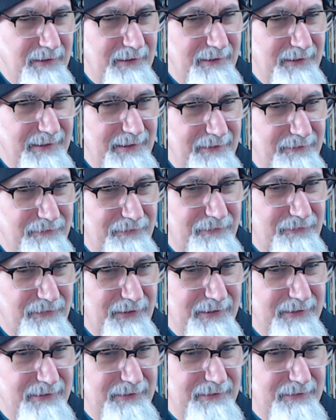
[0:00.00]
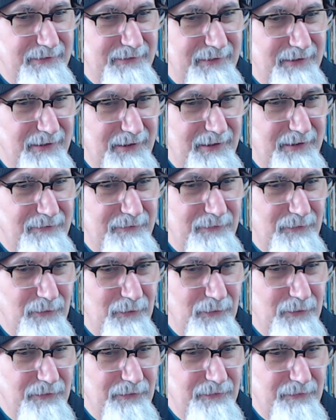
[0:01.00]
in front of
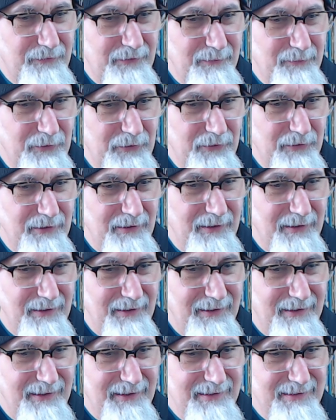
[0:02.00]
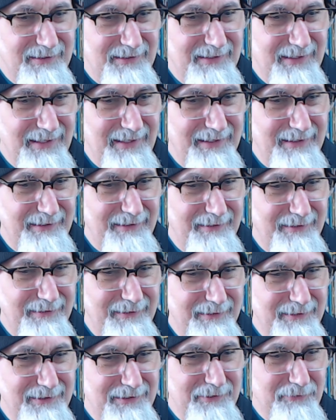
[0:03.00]
or from her, is that uh,
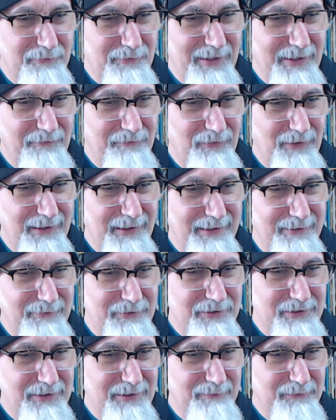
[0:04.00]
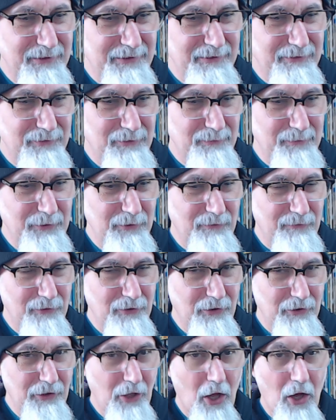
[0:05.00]
this a red flag or something to be overlooked?